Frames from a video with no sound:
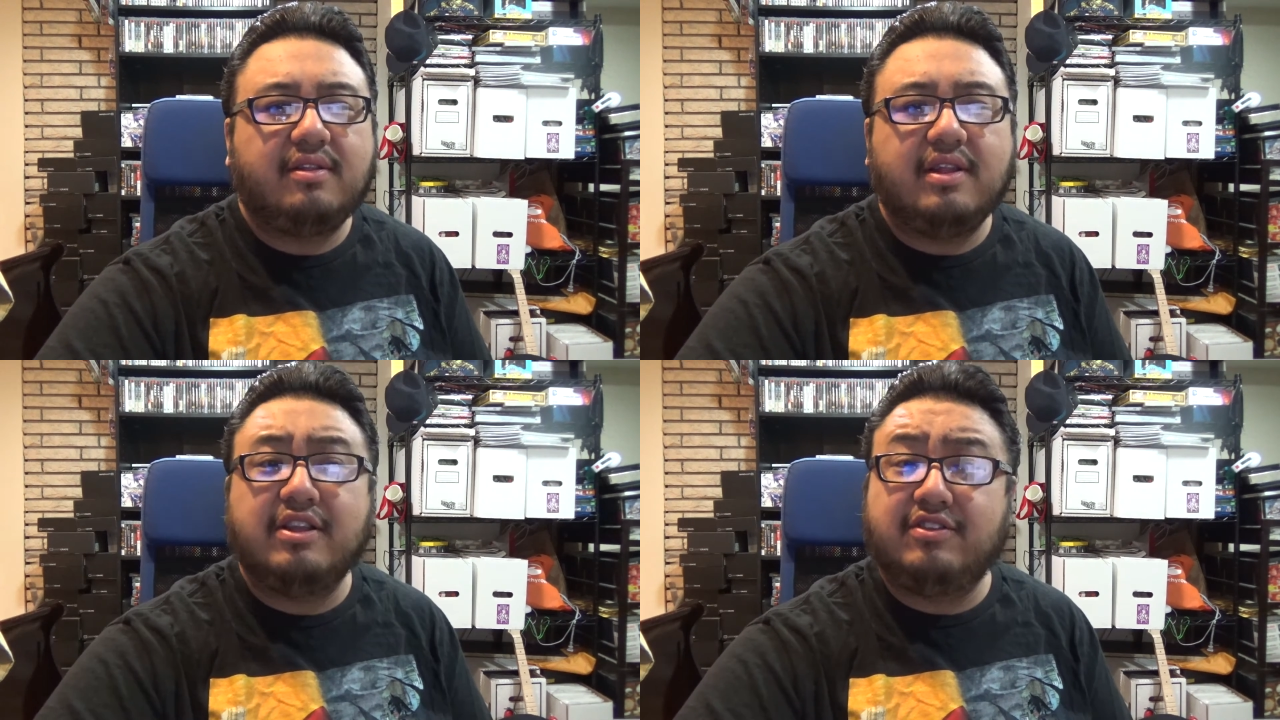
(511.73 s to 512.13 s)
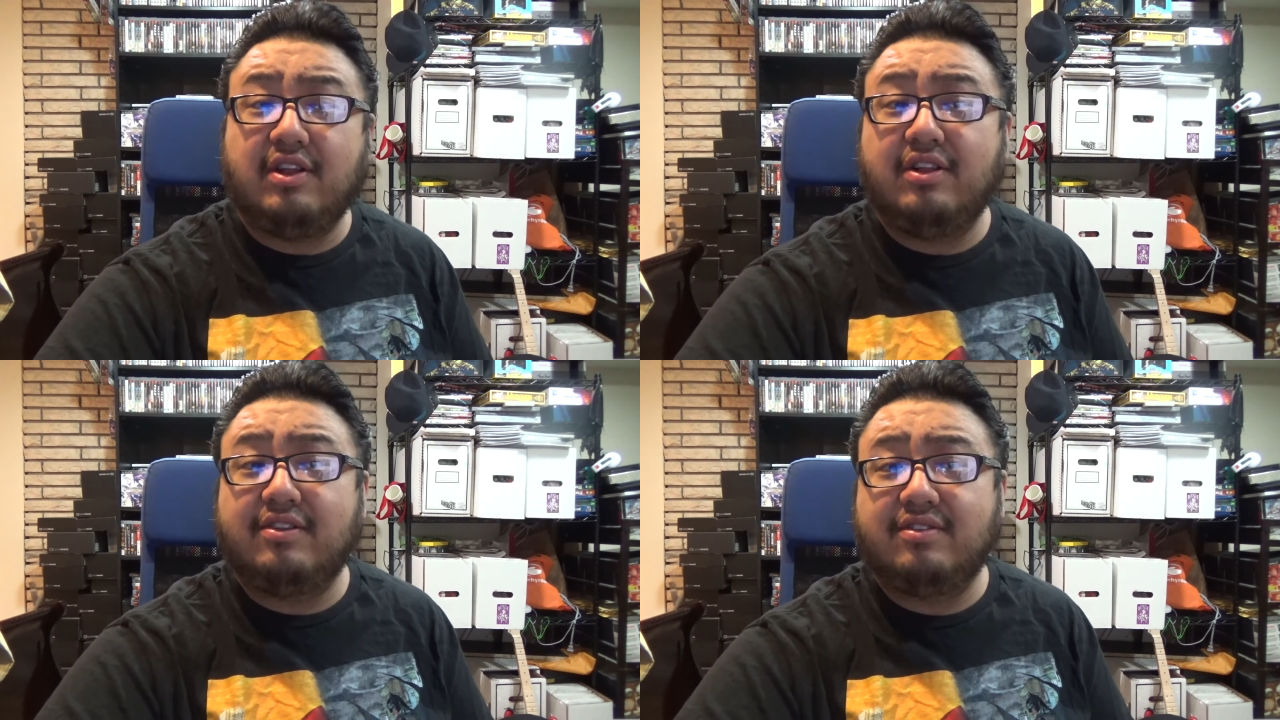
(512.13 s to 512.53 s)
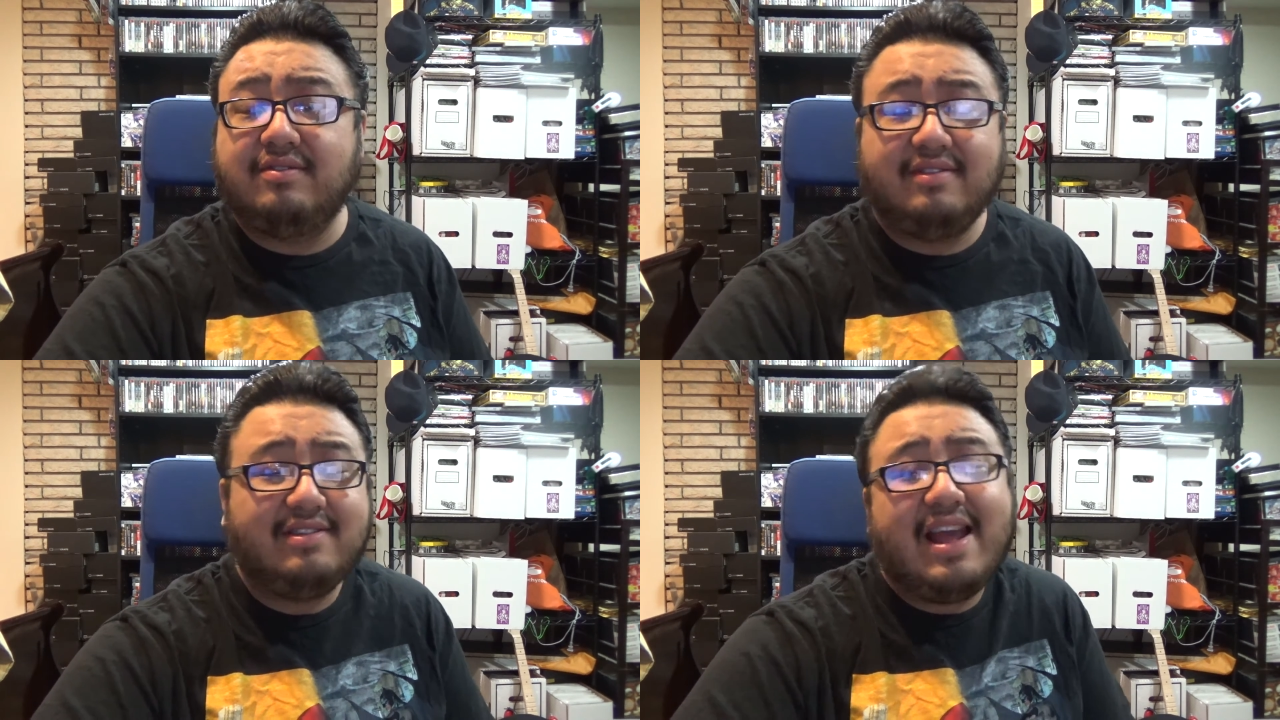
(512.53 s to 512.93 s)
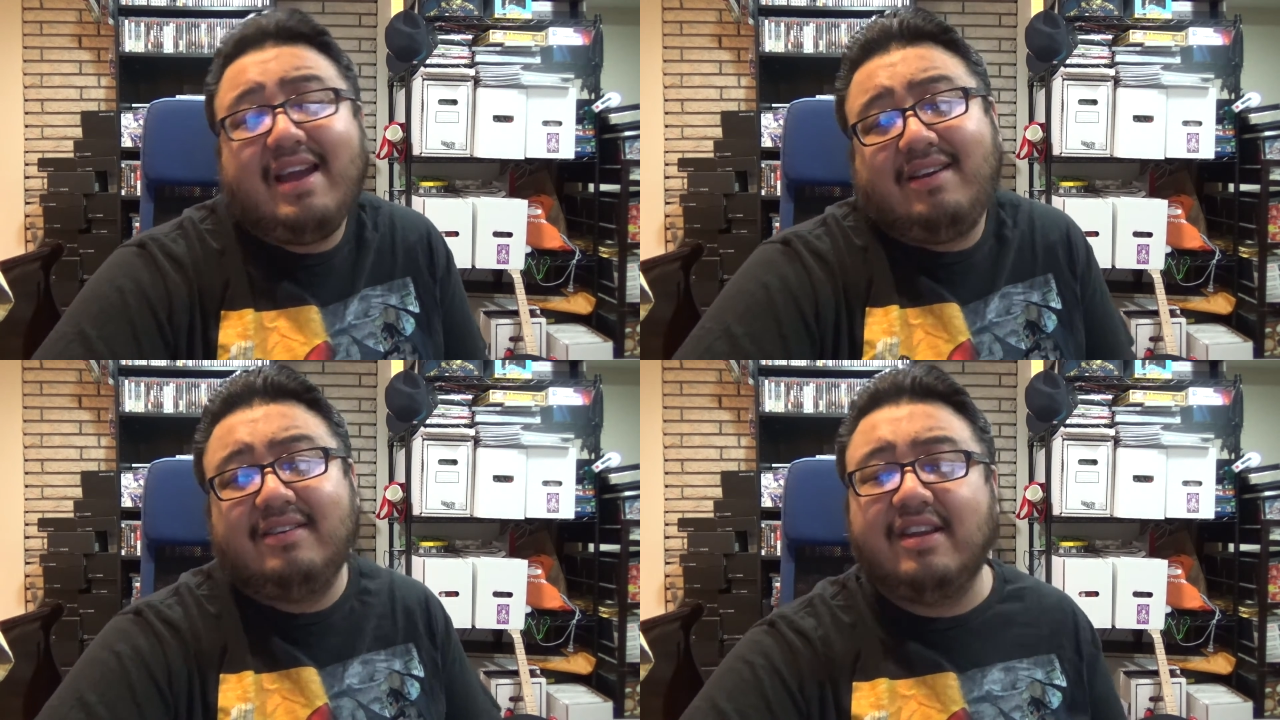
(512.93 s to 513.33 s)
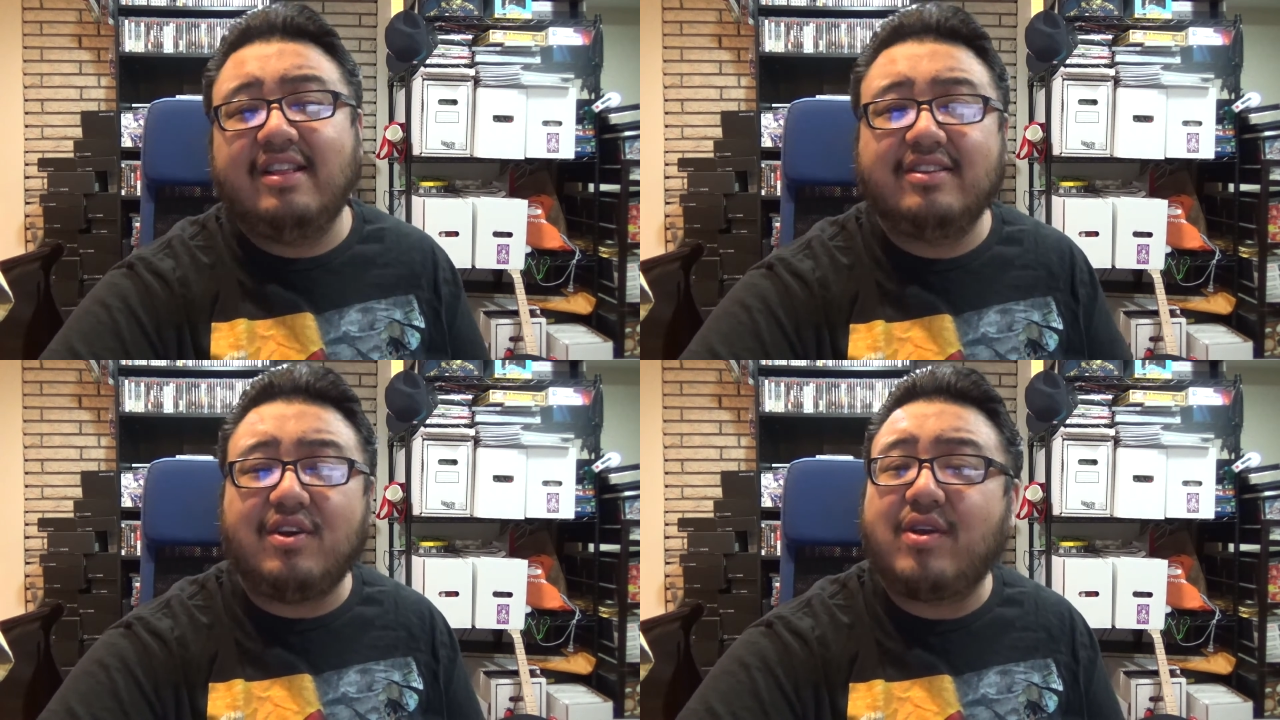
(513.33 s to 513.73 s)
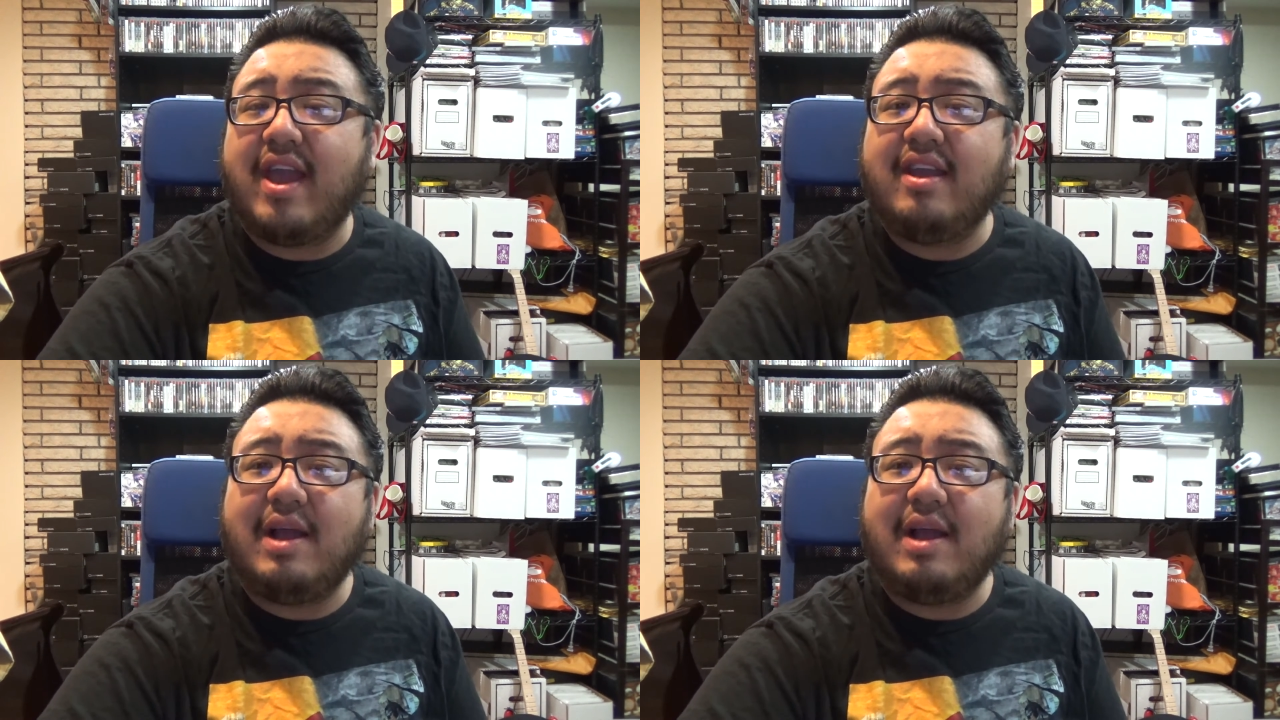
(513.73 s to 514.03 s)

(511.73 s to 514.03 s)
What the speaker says: it still looks, it looks okay.